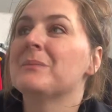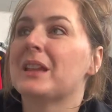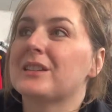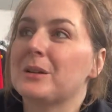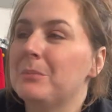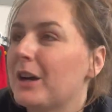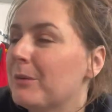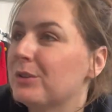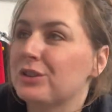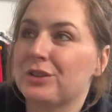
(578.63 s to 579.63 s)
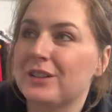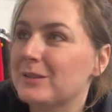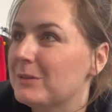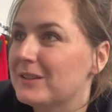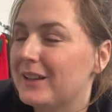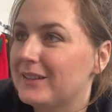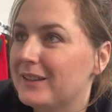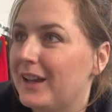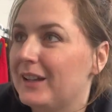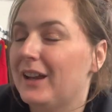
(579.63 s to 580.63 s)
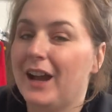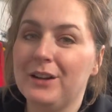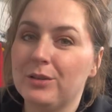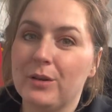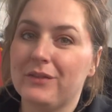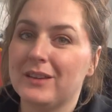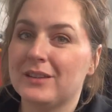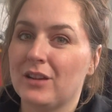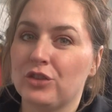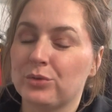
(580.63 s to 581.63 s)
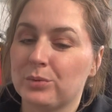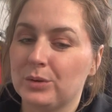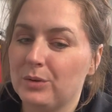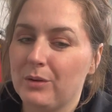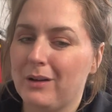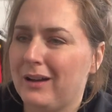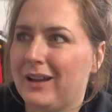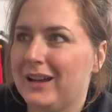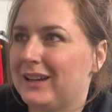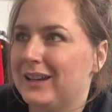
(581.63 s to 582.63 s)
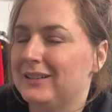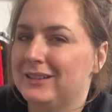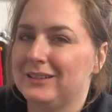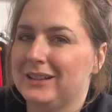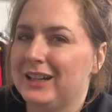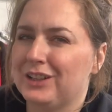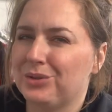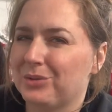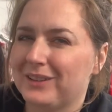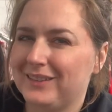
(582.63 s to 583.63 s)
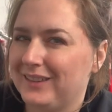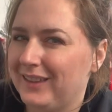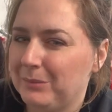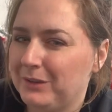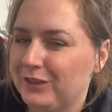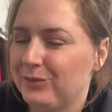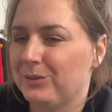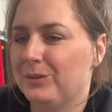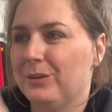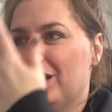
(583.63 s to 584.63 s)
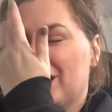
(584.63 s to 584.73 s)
It's comparable to Christmas, they said. I don't know if this is all true. I can totally see that being true.